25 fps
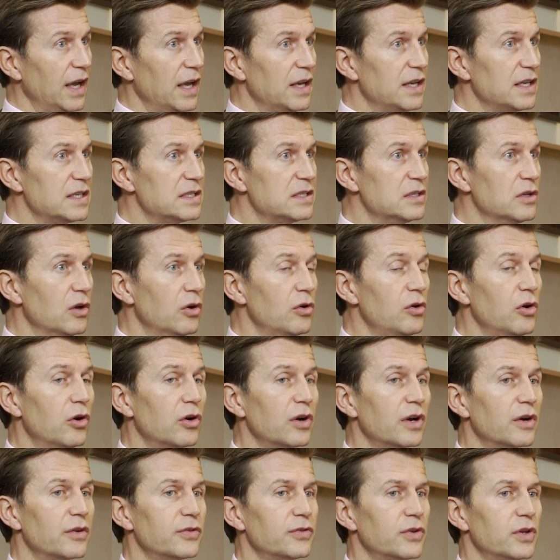It is no
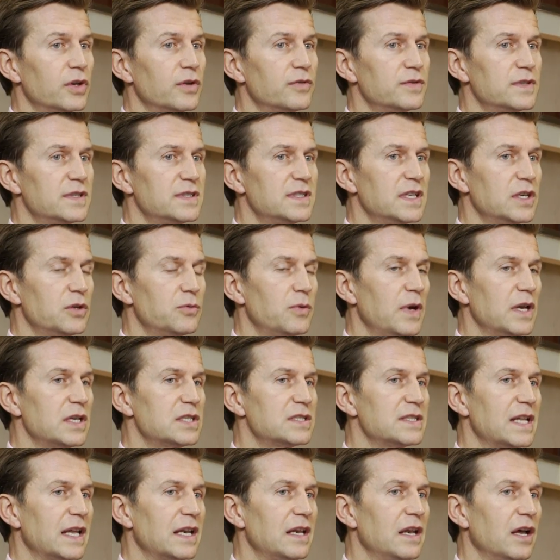longer sort of the
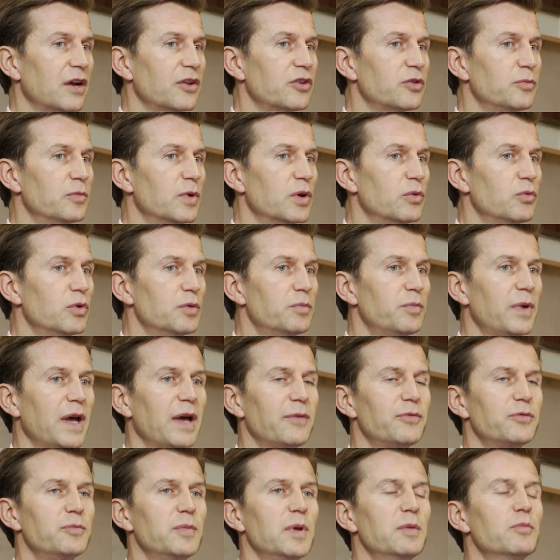situation that Luxembourg would
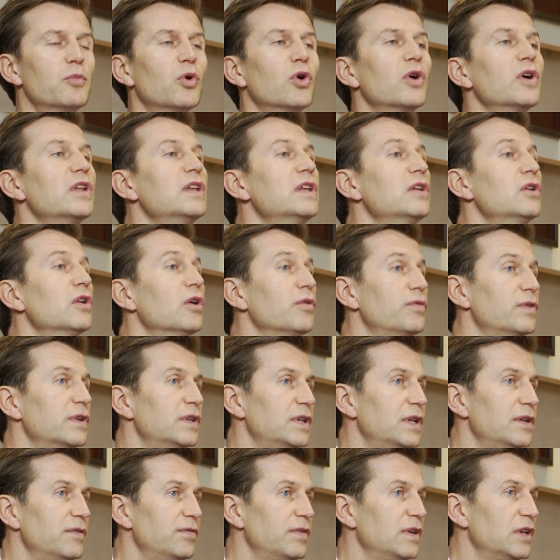perhaps be more
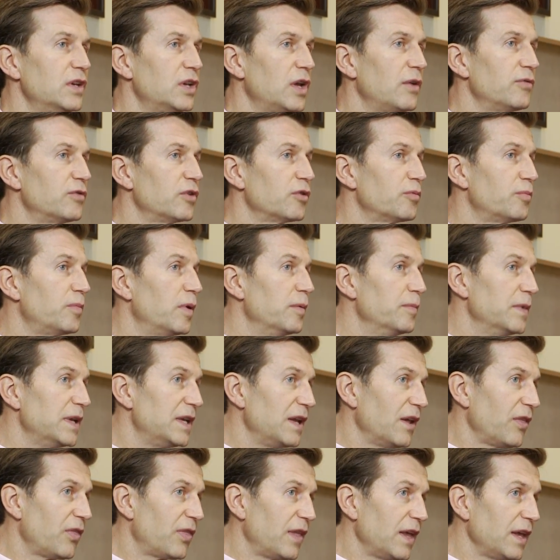innovative in terms of
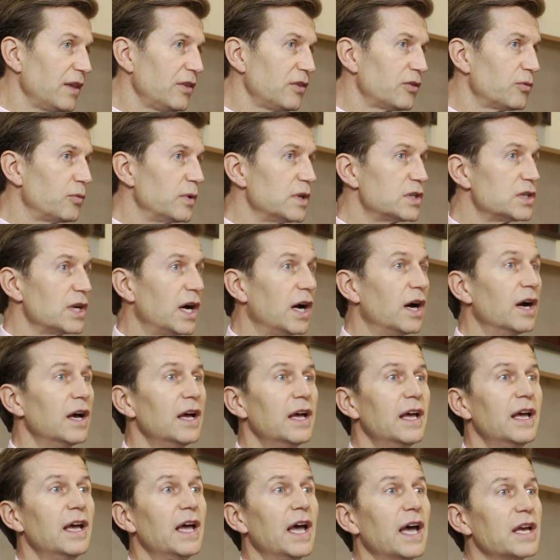permitting things, which are
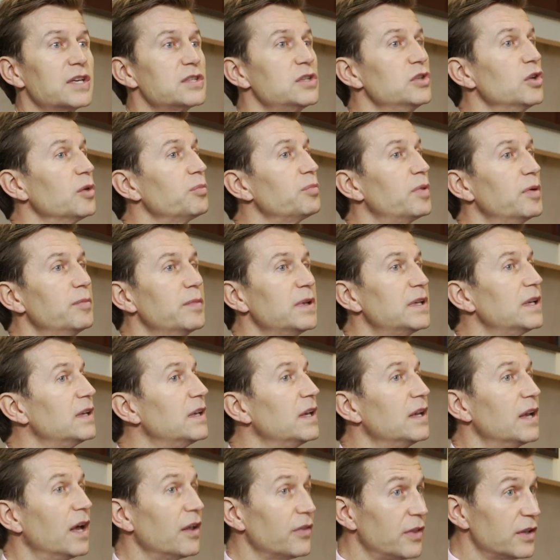actually not
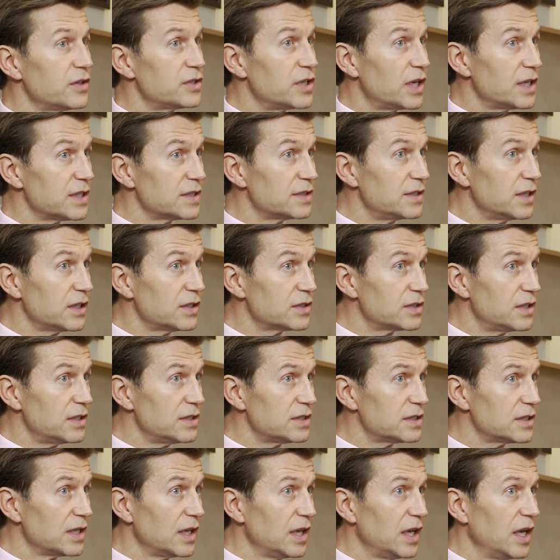permitted in other
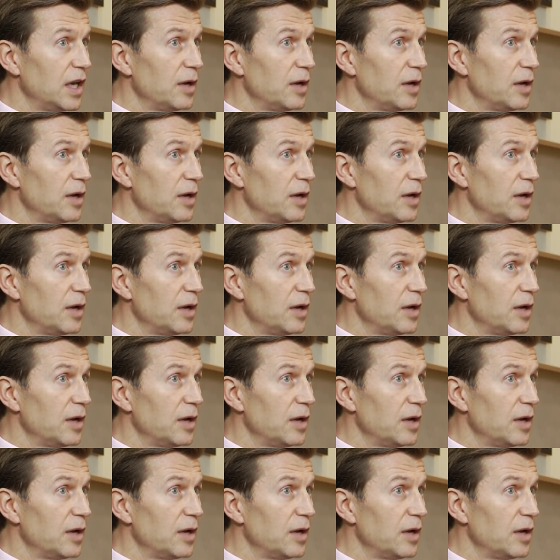jurisdictions.